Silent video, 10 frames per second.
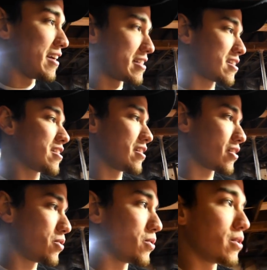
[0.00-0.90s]
It's gonna
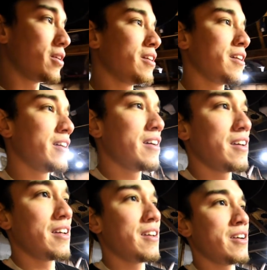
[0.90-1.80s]
look cool.
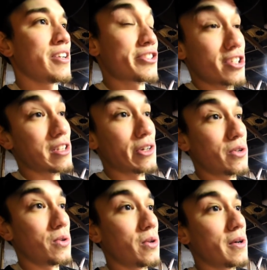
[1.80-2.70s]
It should look
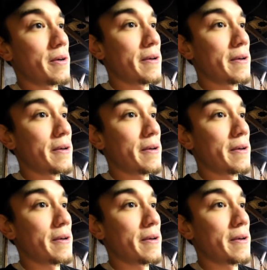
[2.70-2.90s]
cool.